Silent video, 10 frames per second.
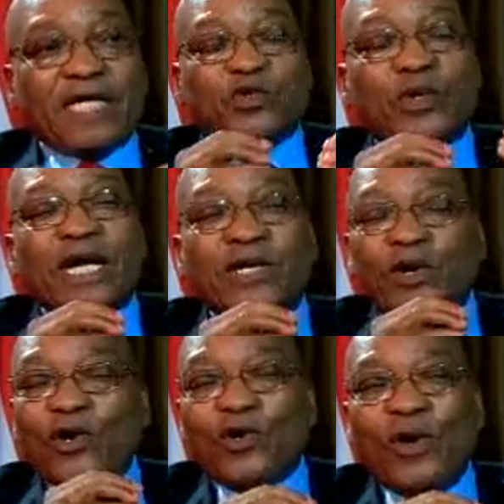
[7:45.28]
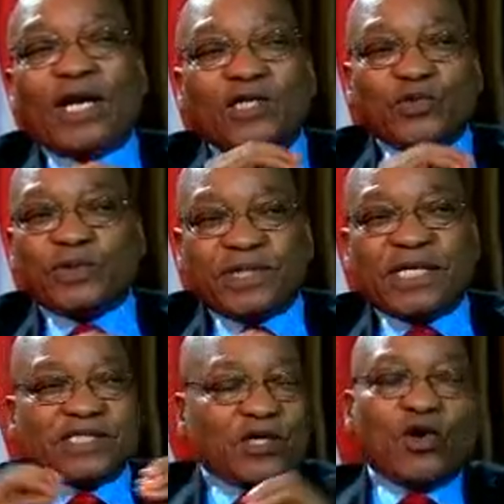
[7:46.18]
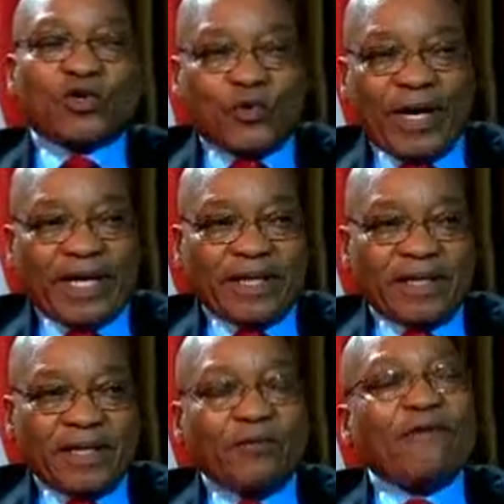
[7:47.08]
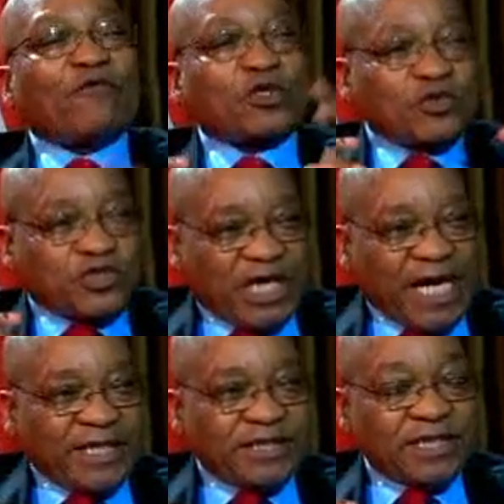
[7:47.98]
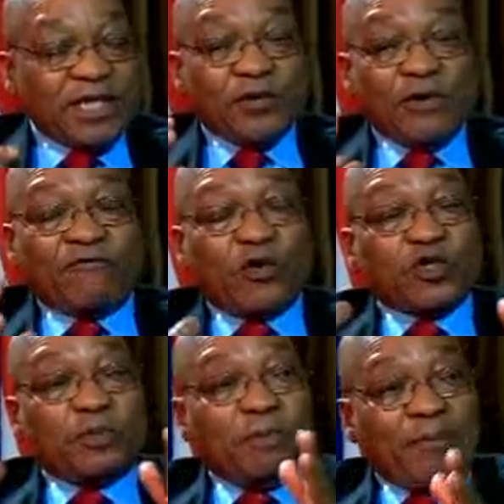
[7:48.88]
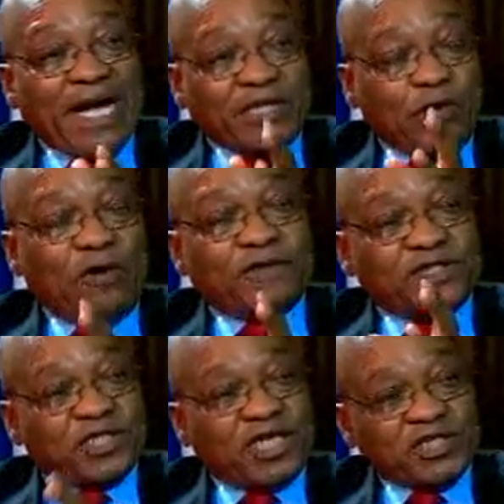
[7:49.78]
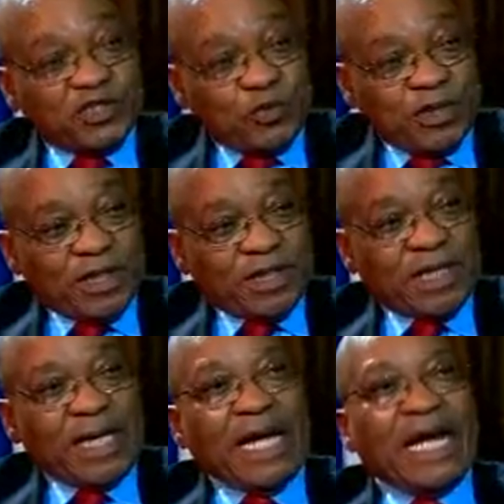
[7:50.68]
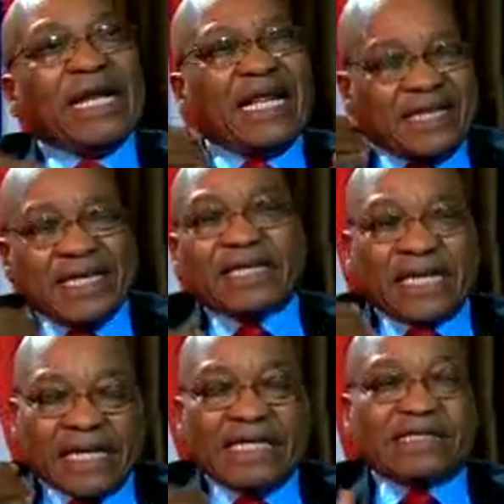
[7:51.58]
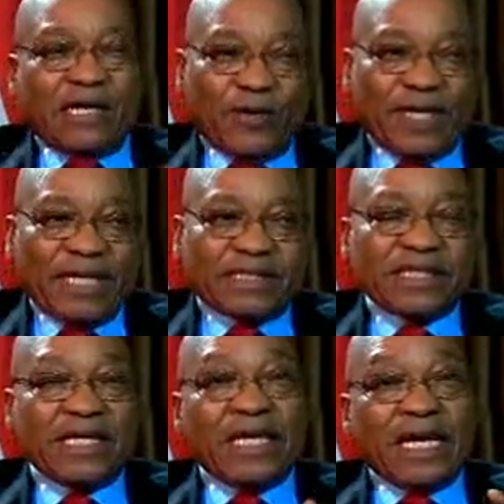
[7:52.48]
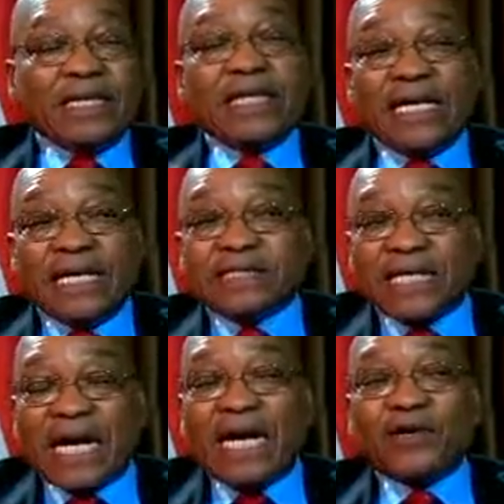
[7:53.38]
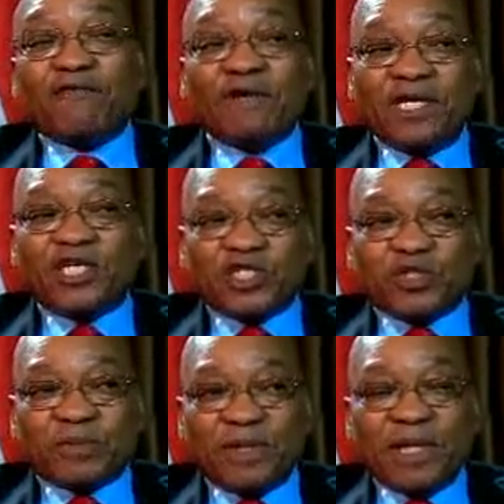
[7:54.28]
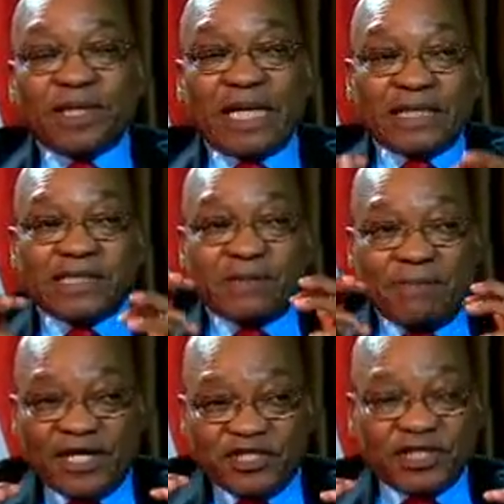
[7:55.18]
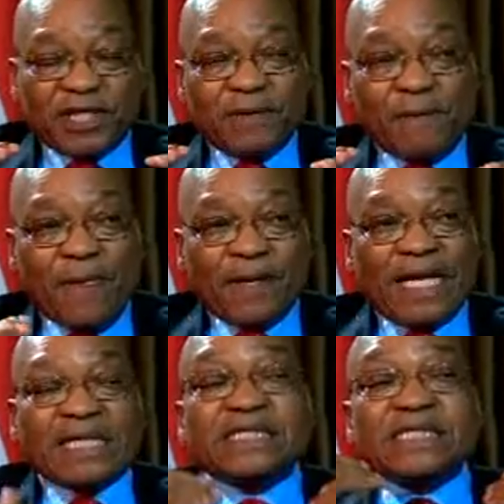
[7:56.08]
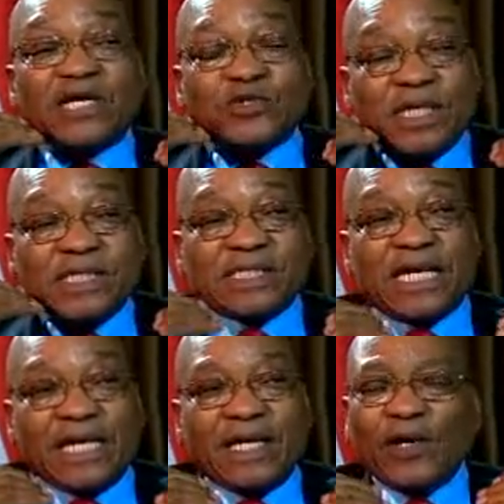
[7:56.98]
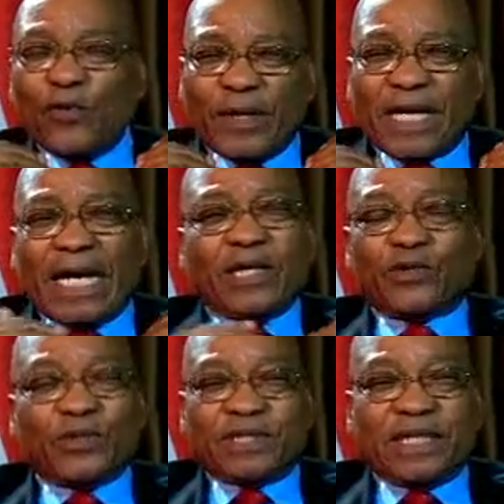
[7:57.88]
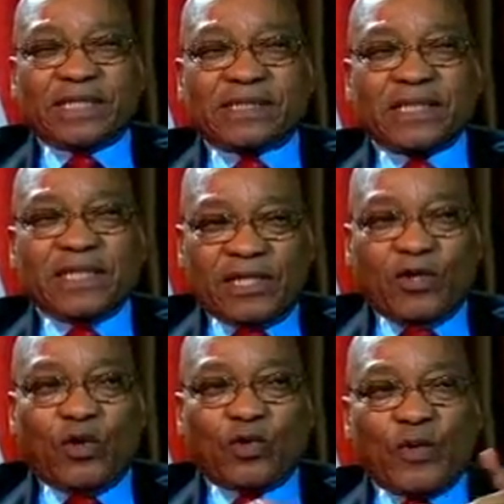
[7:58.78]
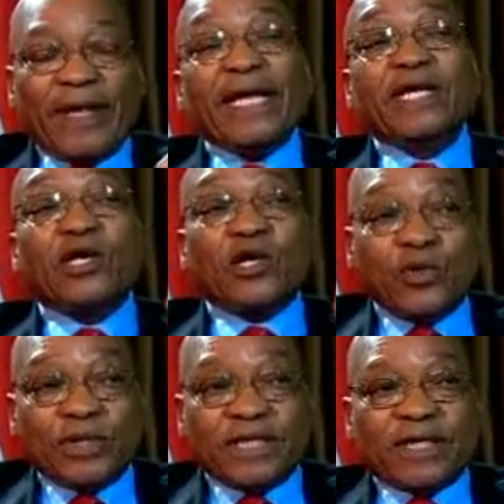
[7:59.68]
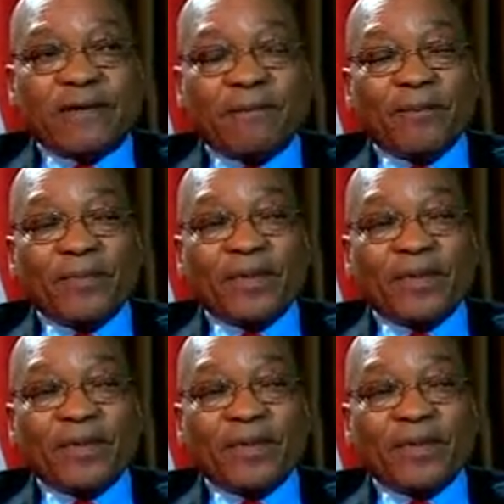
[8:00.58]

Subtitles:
that you can no longer do things the old way. We've got to change. We've got to be part of the changing world. And I think there is awareness and there is a kind of a leadership that is emerging that is actually saying we can't do things the old way, including